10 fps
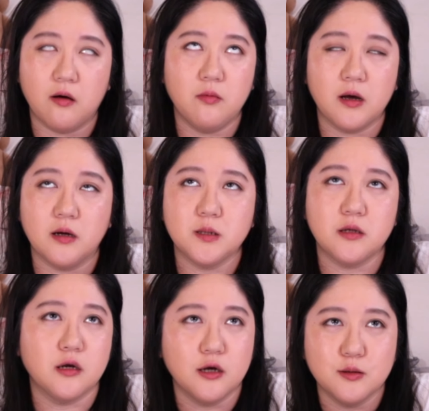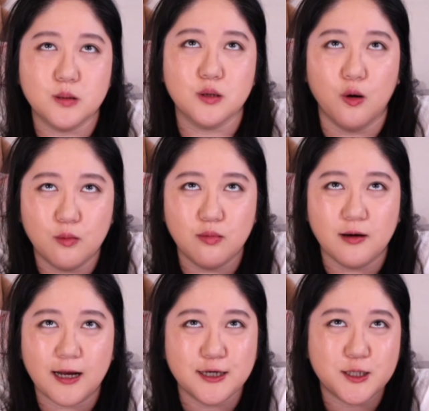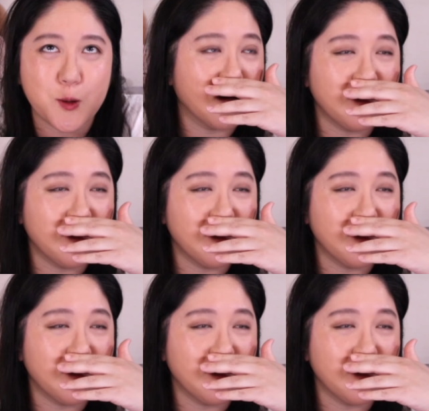oh my gosh, thank you so much.